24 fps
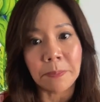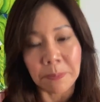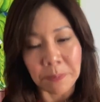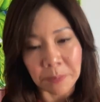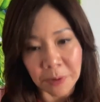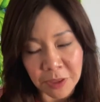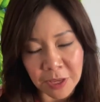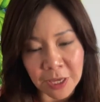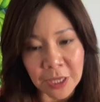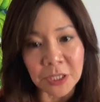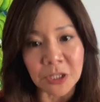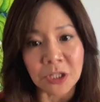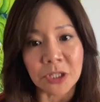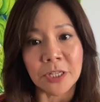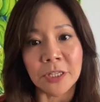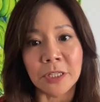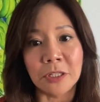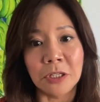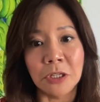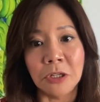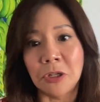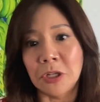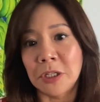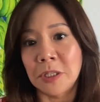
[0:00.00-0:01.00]
but it's
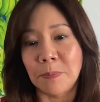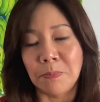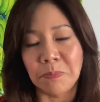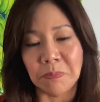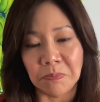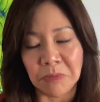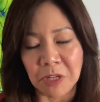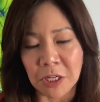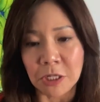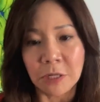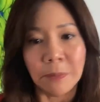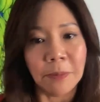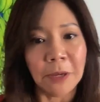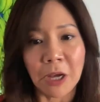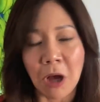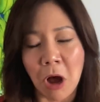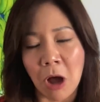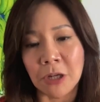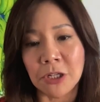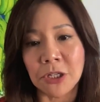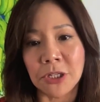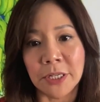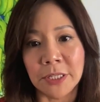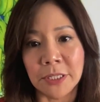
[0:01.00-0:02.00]
just, you just need to be
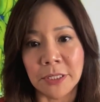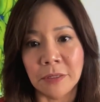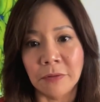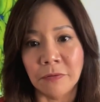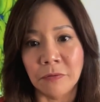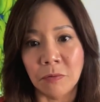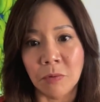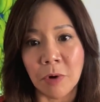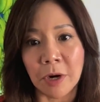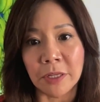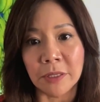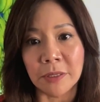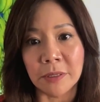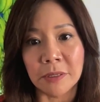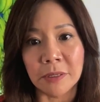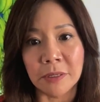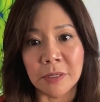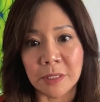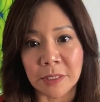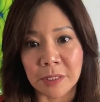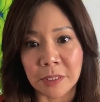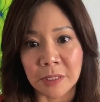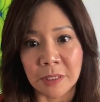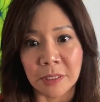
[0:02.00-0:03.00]
conscious of what
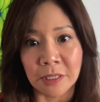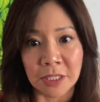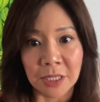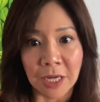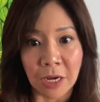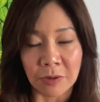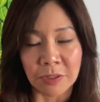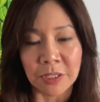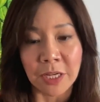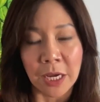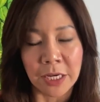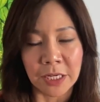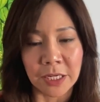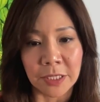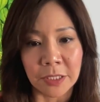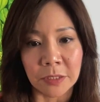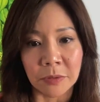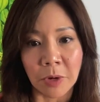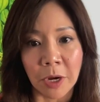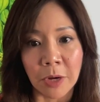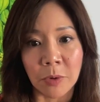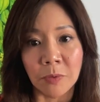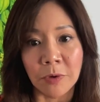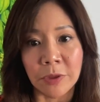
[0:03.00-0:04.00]
the downside
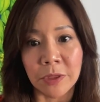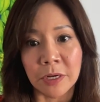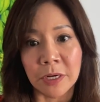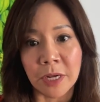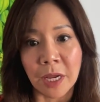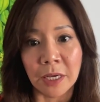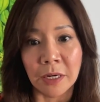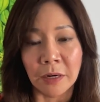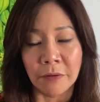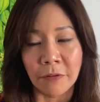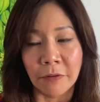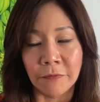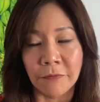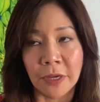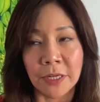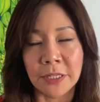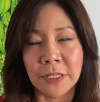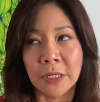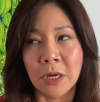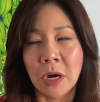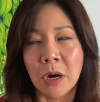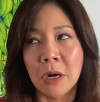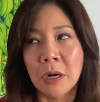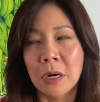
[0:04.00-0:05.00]
is, right? What the negative
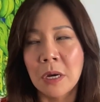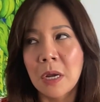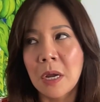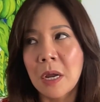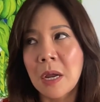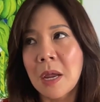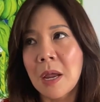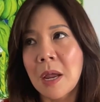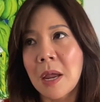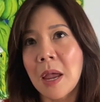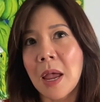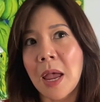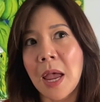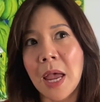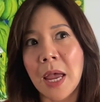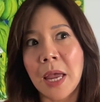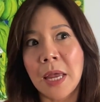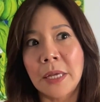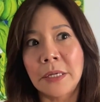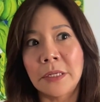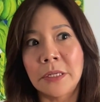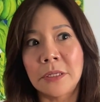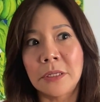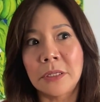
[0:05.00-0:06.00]
effects are.
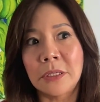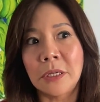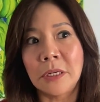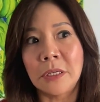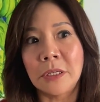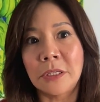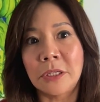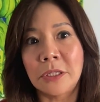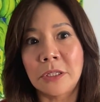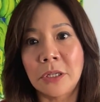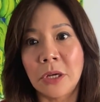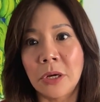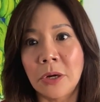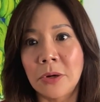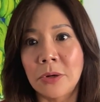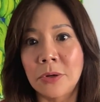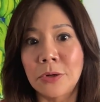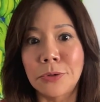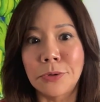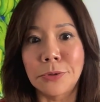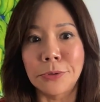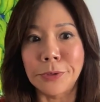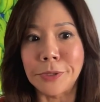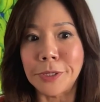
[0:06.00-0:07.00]
And
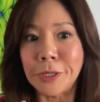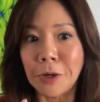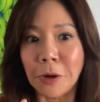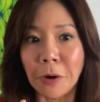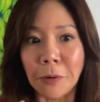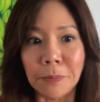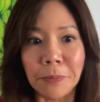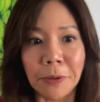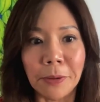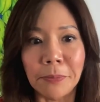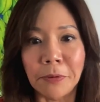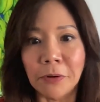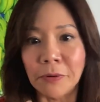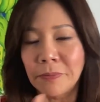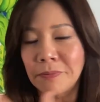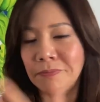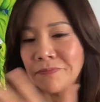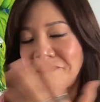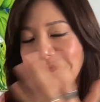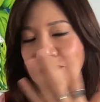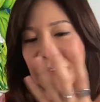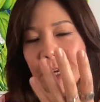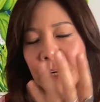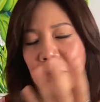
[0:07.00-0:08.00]
so, you know, people,
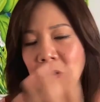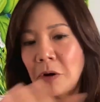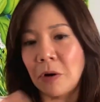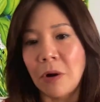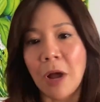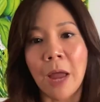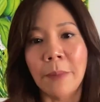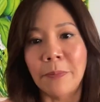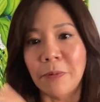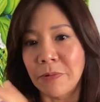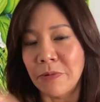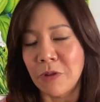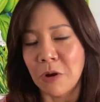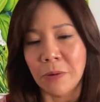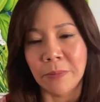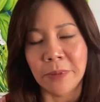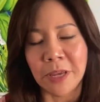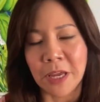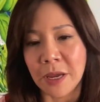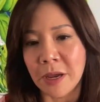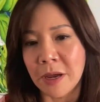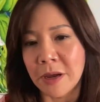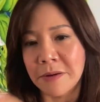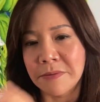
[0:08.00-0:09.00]
I don't know,
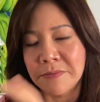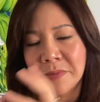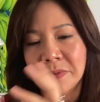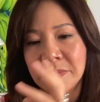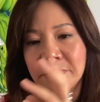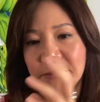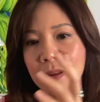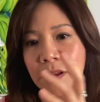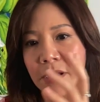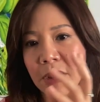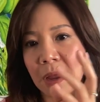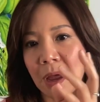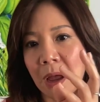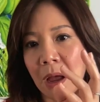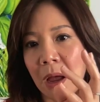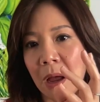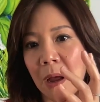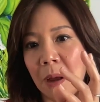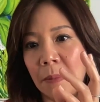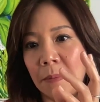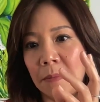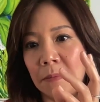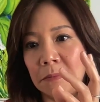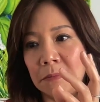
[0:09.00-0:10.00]
hyperthermia,
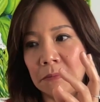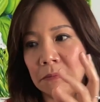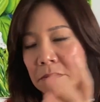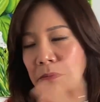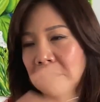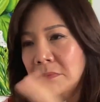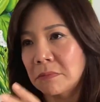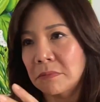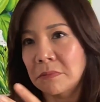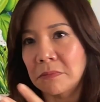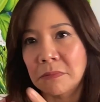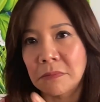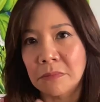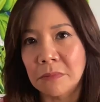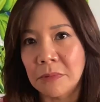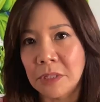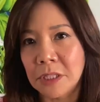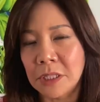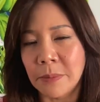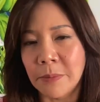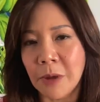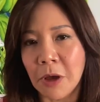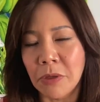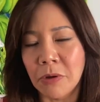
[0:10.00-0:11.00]
um,
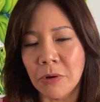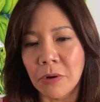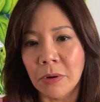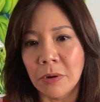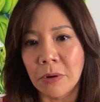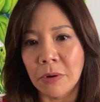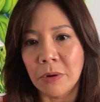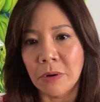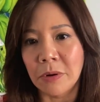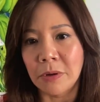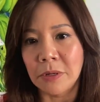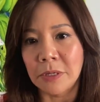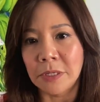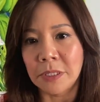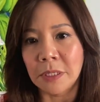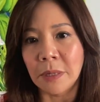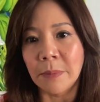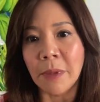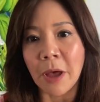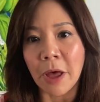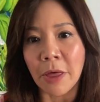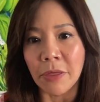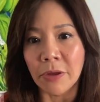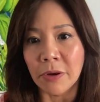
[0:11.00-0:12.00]
some other
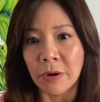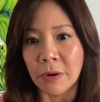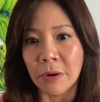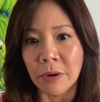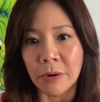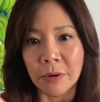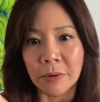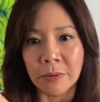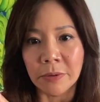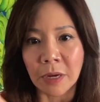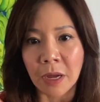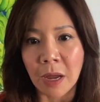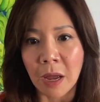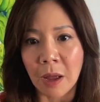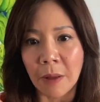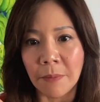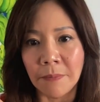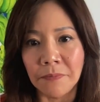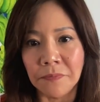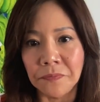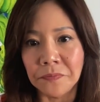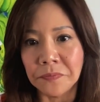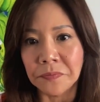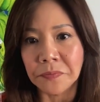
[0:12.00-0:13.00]
some other
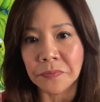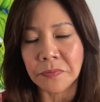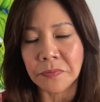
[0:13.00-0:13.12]
um,